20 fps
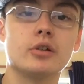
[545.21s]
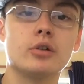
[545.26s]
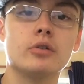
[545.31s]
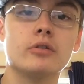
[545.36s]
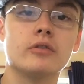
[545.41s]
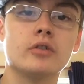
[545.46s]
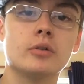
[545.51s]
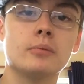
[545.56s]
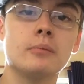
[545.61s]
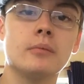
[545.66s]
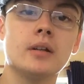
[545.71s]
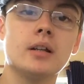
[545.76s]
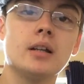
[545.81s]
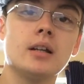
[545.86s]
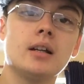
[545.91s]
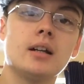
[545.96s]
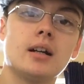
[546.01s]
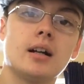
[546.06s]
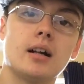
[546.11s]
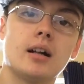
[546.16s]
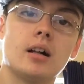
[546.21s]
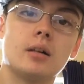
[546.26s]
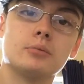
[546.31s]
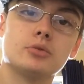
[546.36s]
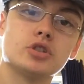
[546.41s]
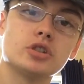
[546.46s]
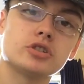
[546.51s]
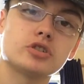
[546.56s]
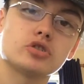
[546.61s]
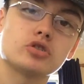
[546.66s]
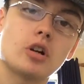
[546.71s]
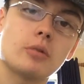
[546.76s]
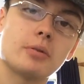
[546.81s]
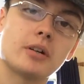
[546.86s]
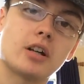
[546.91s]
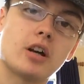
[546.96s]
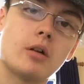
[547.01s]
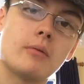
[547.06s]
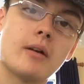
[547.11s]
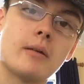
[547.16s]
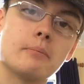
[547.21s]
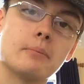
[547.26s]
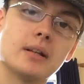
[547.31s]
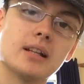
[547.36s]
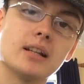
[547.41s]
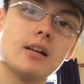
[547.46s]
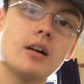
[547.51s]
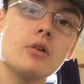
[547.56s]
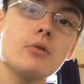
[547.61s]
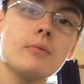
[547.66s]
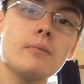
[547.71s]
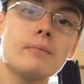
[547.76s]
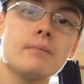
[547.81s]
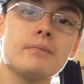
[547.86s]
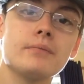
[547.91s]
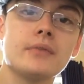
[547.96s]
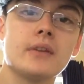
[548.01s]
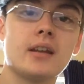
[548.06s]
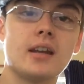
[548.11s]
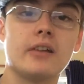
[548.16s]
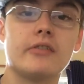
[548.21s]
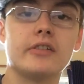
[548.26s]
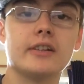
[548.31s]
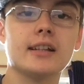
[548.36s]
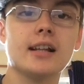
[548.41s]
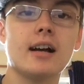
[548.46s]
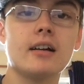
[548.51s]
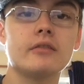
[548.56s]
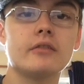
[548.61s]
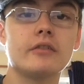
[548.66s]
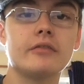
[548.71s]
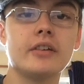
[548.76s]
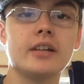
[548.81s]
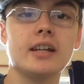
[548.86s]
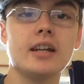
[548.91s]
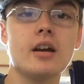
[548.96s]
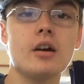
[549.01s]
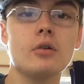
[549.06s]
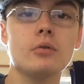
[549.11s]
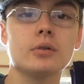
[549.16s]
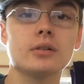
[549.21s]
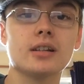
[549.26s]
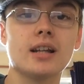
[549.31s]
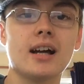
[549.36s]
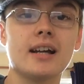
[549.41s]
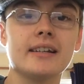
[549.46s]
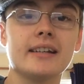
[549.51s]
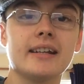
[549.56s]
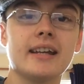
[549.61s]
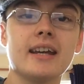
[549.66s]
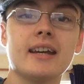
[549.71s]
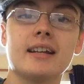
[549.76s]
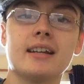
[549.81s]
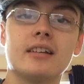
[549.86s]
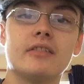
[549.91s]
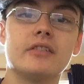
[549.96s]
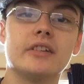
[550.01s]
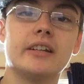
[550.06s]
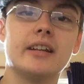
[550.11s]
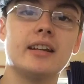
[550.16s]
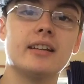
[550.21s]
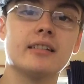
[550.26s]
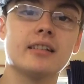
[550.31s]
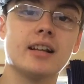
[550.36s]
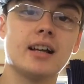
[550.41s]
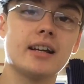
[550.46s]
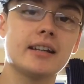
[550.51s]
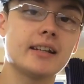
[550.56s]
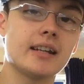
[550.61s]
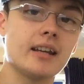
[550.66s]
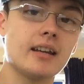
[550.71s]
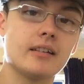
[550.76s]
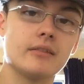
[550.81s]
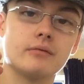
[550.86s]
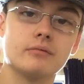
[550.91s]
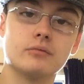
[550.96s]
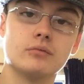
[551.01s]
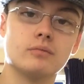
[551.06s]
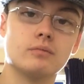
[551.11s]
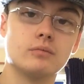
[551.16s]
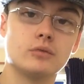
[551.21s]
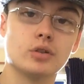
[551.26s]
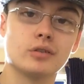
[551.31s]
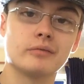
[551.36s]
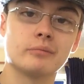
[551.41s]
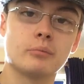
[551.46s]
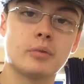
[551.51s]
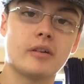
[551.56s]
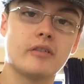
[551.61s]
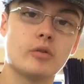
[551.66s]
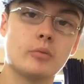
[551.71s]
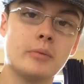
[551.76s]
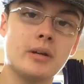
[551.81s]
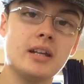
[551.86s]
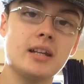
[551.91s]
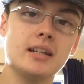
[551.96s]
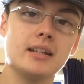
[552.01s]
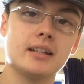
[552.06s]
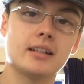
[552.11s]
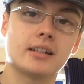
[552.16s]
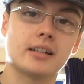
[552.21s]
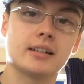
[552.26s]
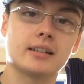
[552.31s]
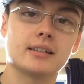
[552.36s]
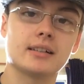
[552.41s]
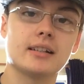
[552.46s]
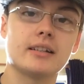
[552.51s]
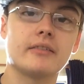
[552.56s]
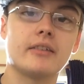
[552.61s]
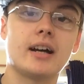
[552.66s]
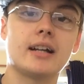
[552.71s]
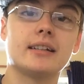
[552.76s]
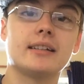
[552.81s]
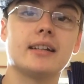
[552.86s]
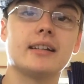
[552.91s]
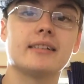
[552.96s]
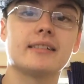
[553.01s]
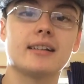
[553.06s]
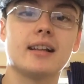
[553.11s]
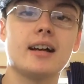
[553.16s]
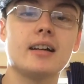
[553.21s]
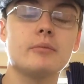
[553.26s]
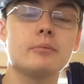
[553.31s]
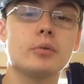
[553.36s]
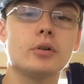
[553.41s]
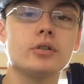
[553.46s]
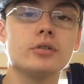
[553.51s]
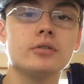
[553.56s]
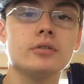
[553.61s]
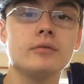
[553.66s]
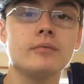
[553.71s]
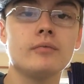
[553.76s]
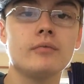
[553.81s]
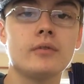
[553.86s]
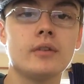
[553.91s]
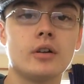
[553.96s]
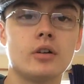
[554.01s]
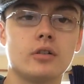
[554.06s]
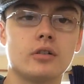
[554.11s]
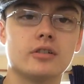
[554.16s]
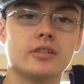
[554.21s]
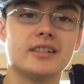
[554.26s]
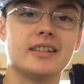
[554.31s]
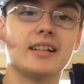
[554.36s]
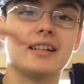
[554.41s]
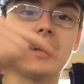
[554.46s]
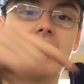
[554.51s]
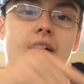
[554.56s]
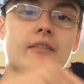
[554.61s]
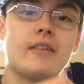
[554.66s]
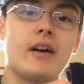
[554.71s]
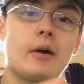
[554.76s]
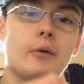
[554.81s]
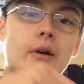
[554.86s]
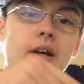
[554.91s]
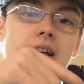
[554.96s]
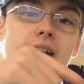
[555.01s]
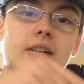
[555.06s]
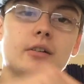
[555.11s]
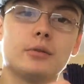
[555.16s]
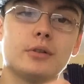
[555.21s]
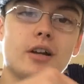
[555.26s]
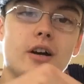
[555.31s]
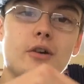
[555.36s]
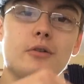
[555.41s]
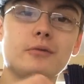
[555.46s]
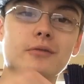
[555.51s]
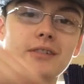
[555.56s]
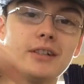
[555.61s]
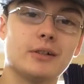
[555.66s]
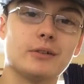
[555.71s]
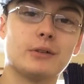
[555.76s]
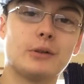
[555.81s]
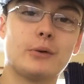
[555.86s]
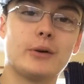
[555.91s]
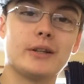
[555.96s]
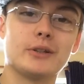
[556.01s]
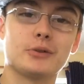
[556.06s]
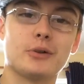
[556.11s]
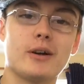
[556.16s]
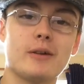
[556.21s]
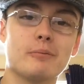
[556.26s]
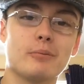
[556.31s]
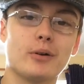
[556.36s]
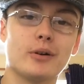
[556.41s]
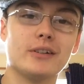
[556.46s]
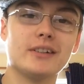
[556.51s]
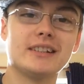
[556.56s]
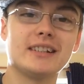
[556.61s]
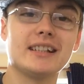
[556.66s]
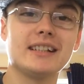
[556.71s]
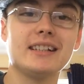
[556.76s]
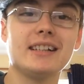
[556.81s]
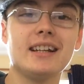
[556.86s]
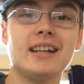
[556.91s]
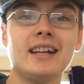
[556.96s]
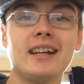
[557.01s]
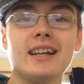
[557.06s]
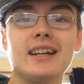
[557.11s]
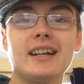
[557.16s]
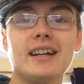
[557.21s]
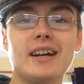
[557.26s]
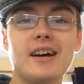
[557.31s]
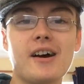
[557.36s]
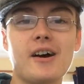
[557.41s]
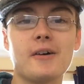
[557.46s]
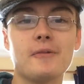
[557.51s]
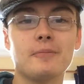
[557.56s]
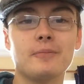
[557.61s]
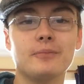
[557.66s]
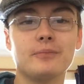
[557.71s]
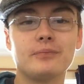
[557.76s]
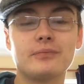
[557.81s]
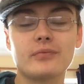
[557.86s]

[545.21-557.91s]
do them, um, just drop a comment below. If you like the video, like it and if you didn't like it, doesn't bother me, you can click that dislike button. Or is it down that way? I don't know. Don't know which way I'm pointing. Um,